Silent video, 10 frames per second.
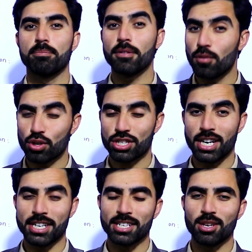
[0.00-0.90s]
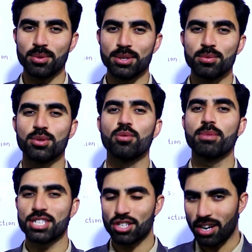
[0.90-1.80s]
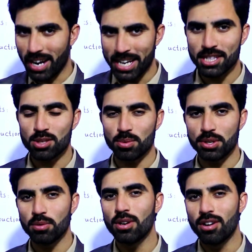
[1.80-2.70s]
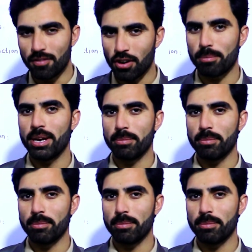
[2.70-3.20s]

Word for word: before starting the video you must like this video for my